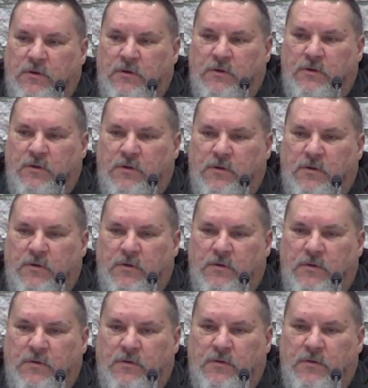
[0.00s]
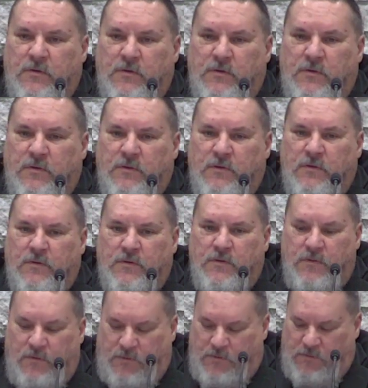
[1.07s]

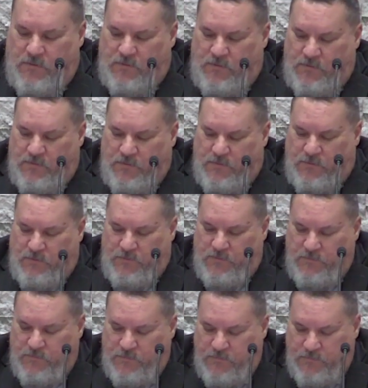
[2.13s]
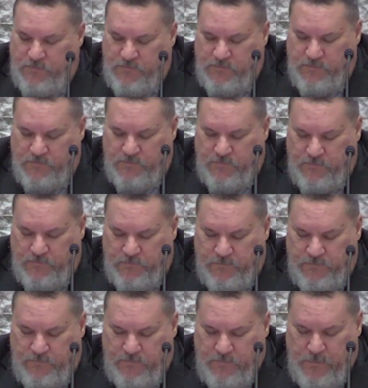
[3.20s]

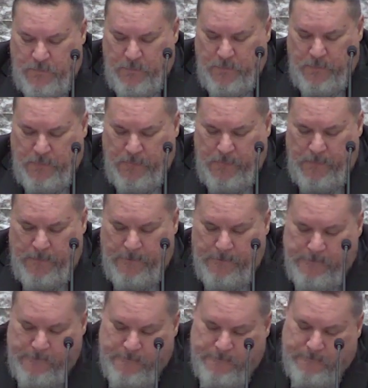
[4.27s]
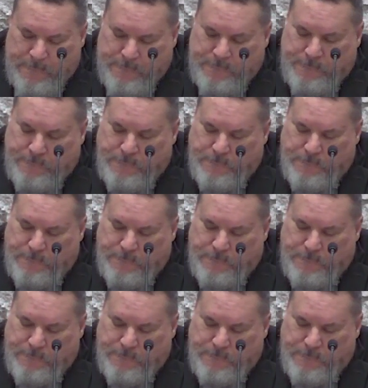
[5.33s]
Nothing is said.